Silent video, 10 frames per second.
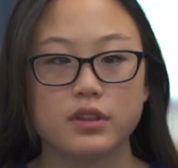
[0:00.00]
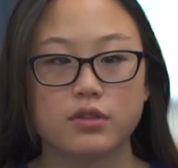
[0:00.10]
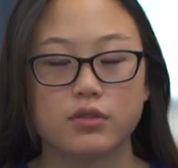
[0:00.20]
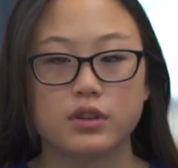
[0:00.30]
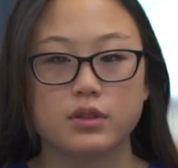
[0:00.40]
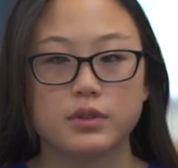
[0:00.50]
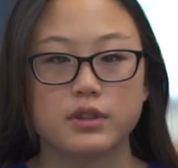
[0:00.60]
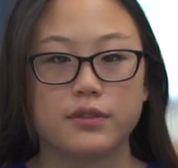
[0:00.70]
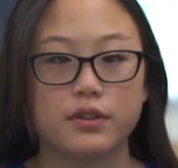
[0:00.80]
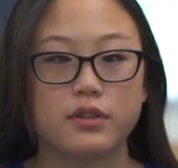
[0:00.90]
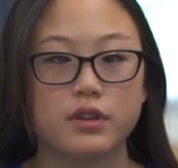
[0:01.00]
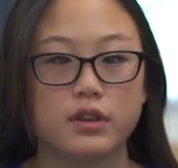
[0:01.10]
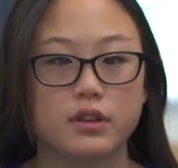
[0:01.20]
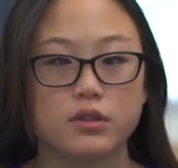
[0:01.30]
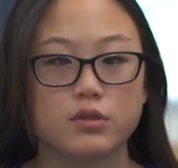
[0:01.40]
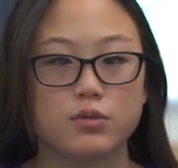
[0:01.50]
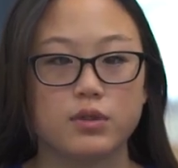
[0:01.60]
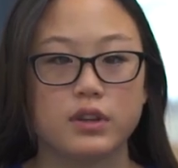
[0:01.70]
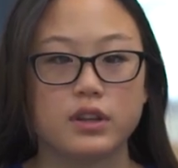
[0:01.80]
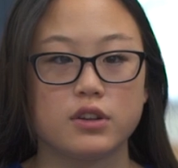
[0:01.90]
this course specifically because it was
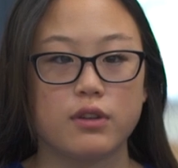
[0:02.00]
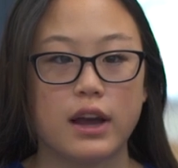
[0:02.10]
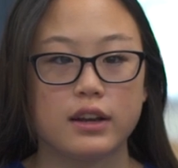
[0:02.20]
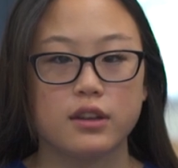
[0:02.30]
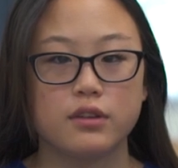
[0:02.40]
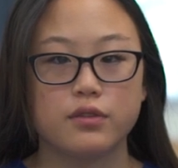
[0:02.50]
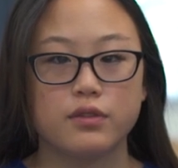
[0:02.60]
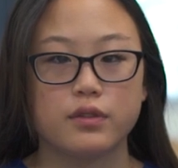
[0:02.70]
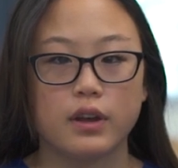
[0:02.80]
really interactive.